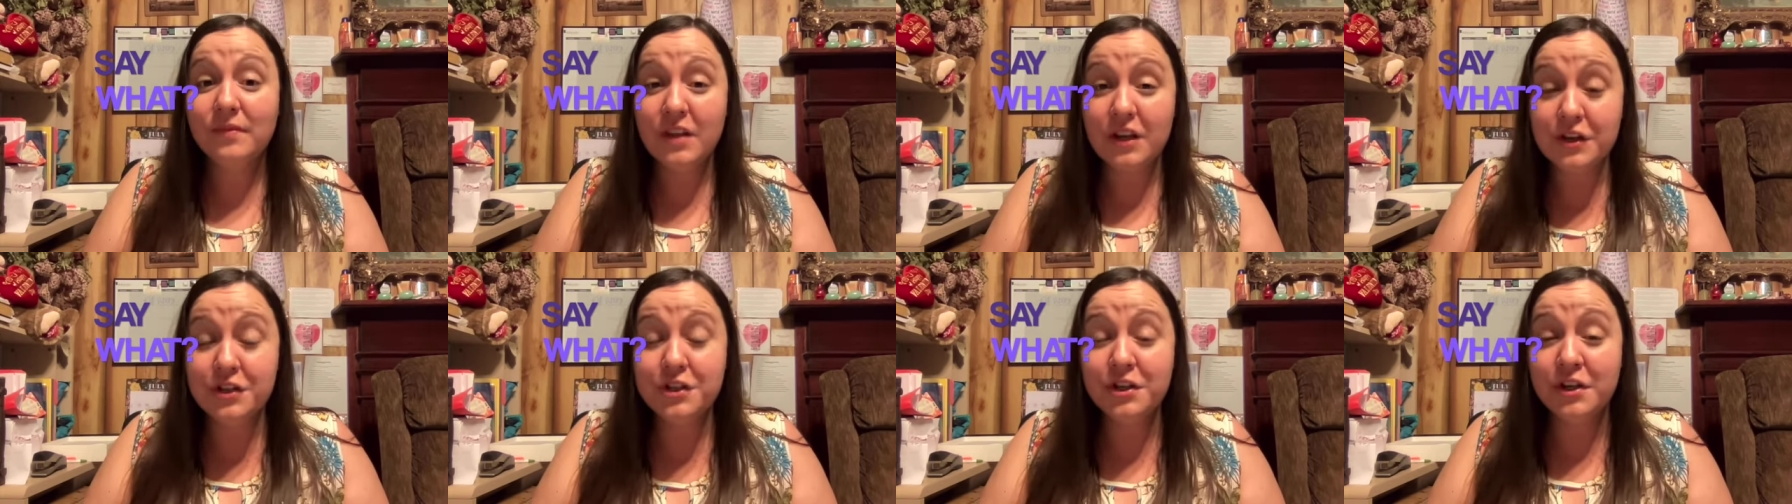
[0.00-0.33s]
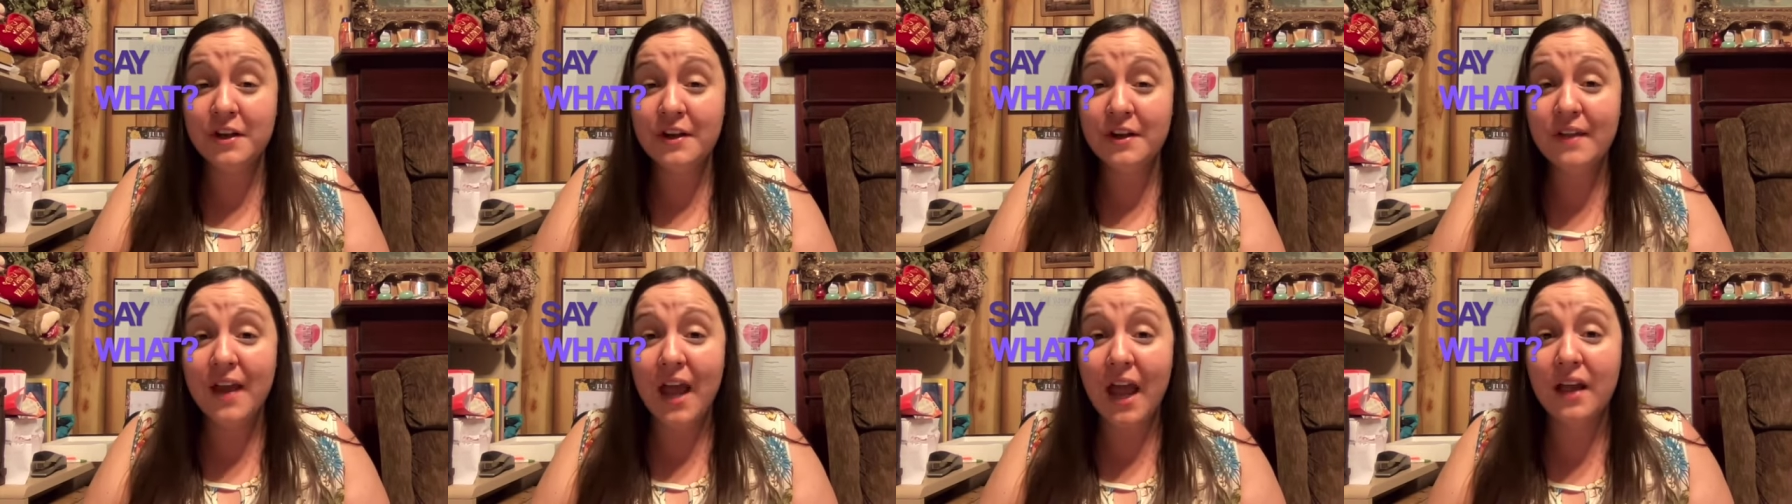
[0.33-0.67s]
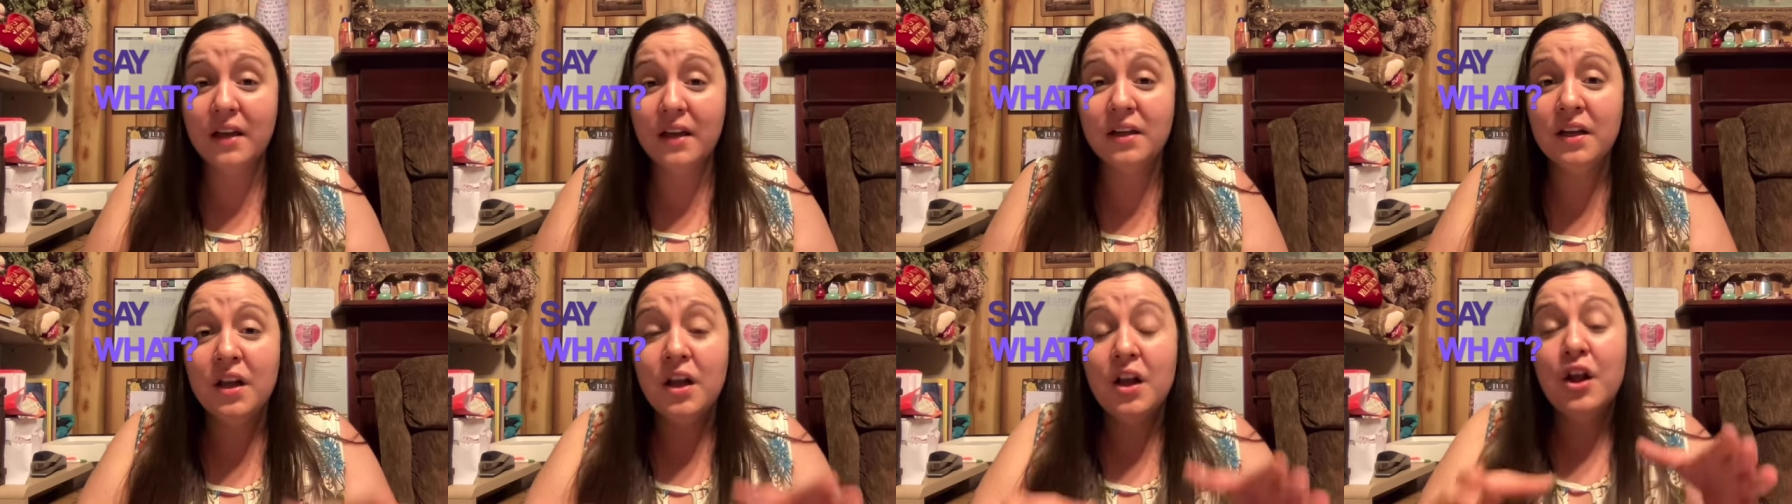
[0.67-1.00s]
Did you hear that?
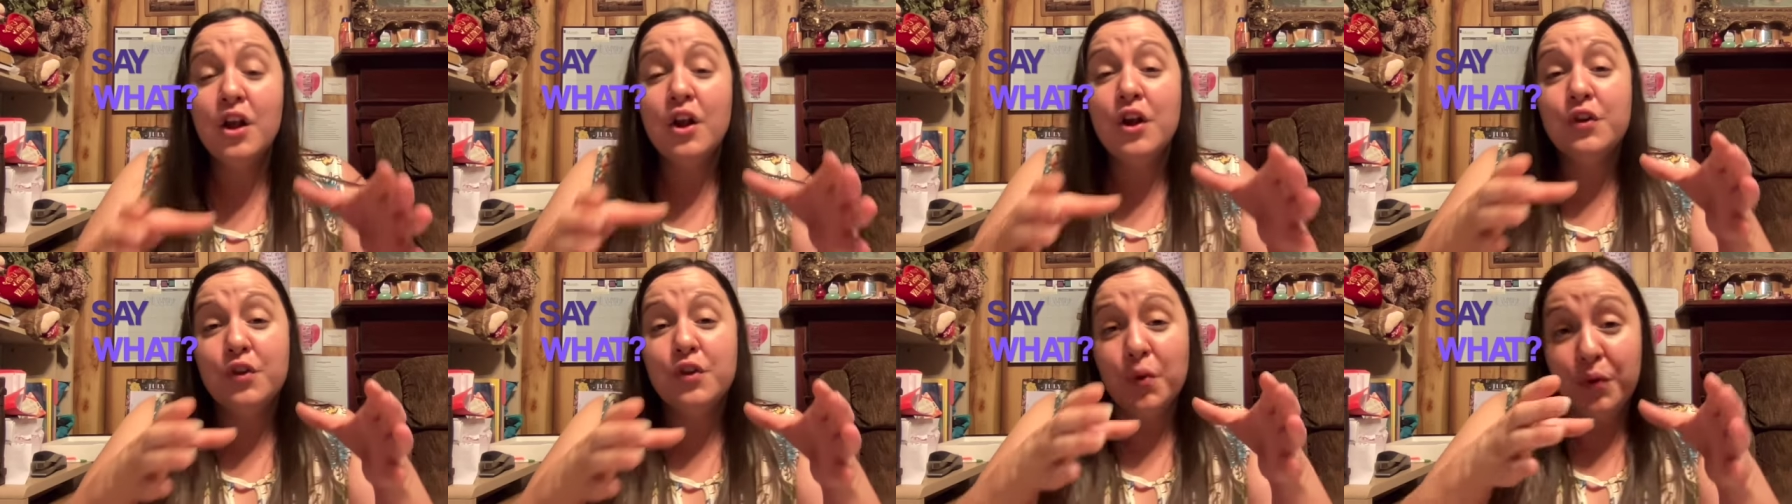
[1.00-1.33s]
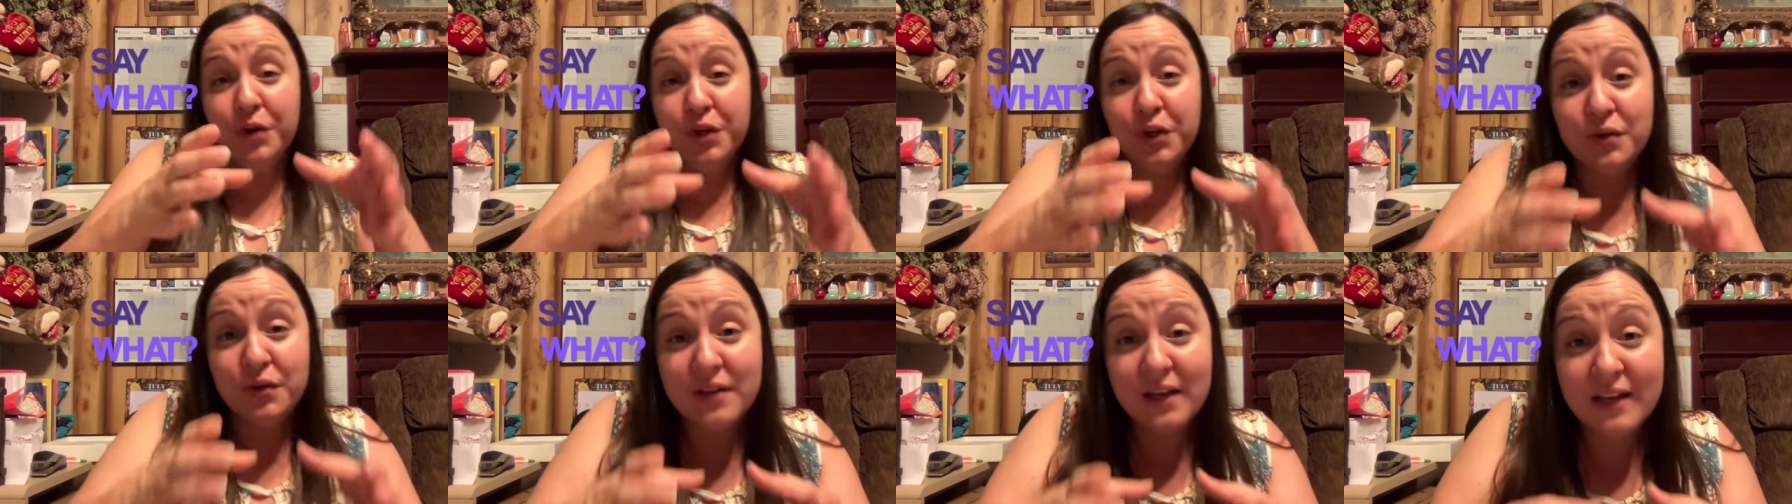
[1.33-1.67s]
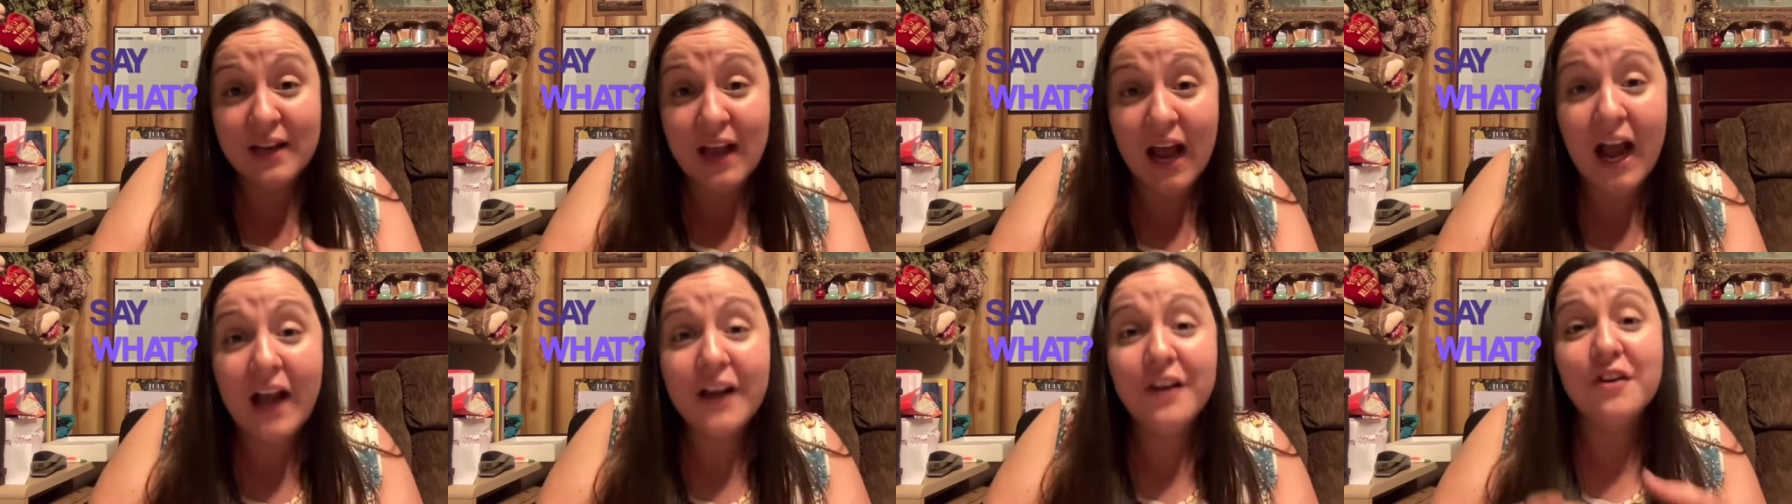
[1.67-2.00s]
So when you
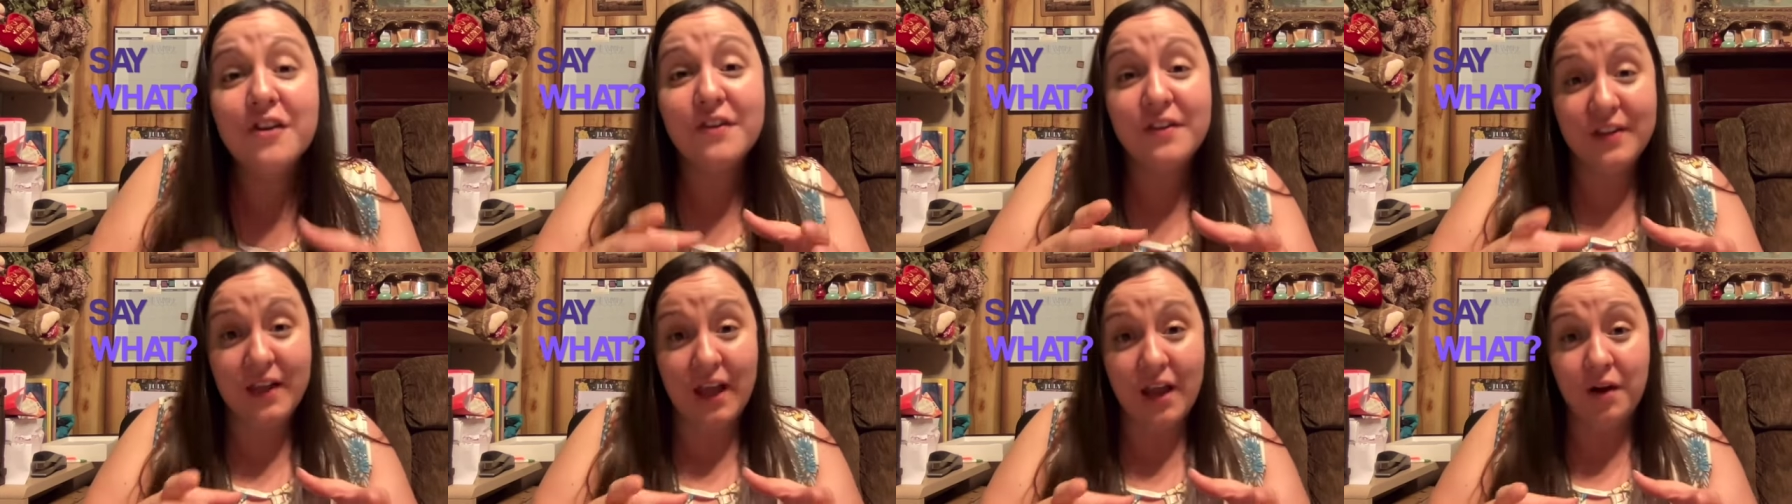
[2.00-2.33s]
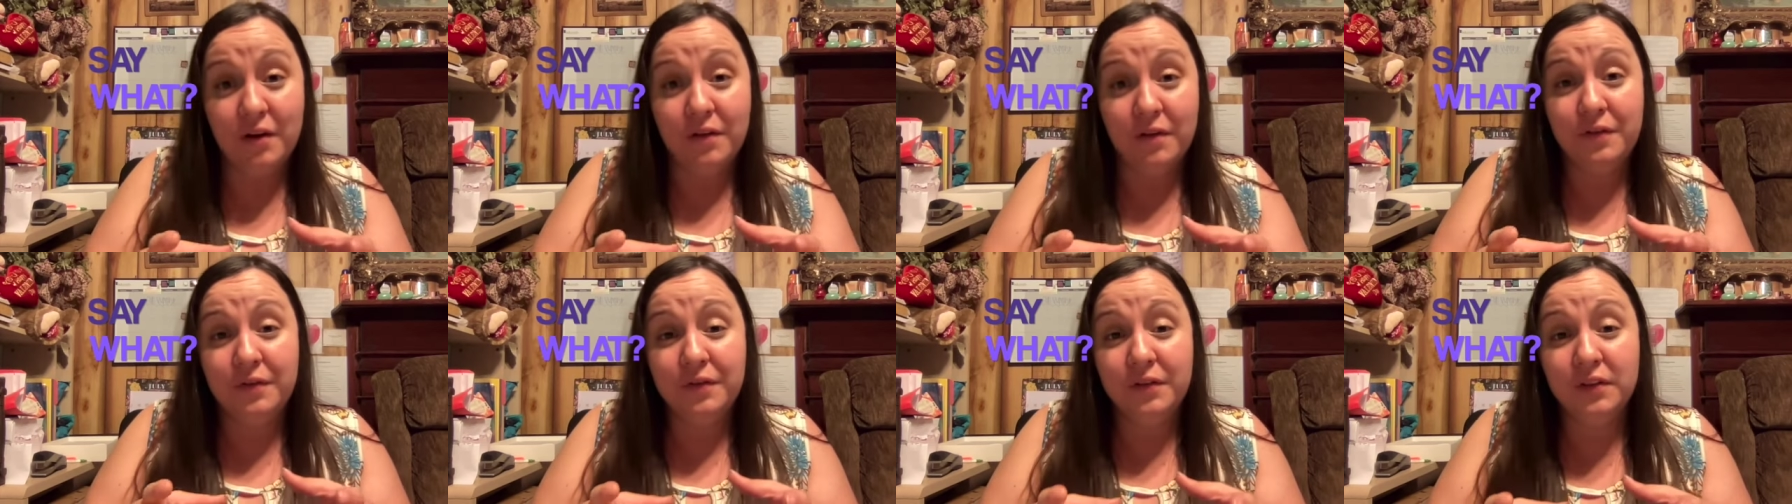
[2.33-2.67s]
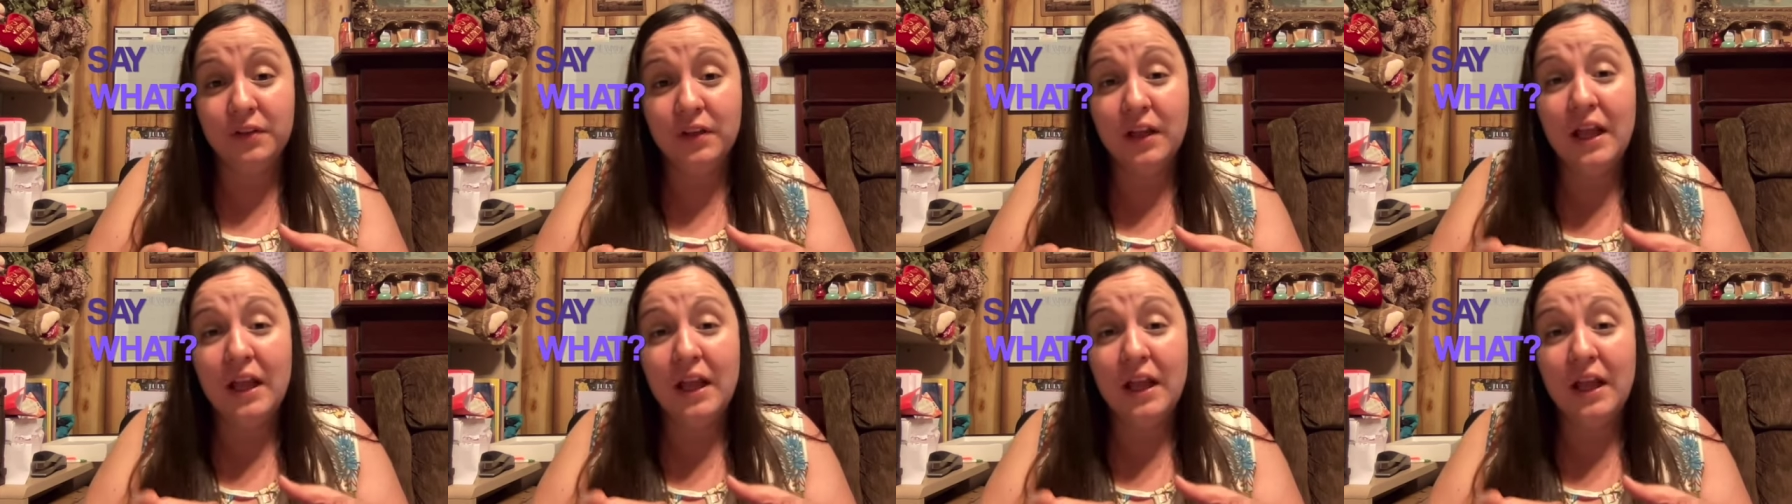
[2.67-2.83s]
deny yourself